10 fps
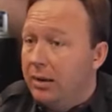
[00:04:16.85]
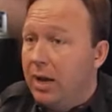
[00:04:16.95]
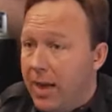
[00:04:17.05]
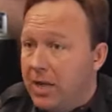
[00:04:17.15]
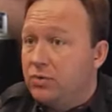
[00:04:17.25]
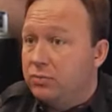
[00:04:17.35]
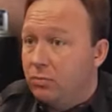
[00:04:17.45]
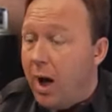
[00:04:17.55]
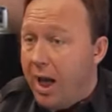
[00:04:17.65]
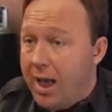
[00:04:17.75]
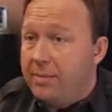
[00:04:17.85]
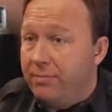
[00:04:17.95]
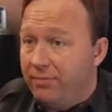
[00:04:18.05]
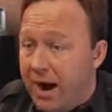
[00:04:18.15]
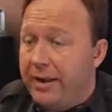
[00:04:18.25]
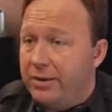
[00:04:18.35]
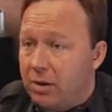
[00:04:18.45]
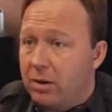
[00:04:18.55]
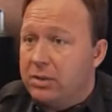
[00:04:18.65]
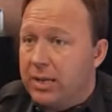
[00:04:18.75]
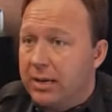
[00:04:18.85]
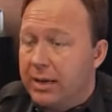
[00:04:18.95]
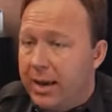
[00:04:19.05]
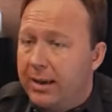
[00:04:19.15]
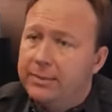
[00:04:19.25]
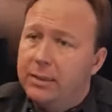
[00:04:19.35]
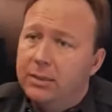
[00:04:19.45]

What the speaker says: and that's why I'm fighting as hard as I can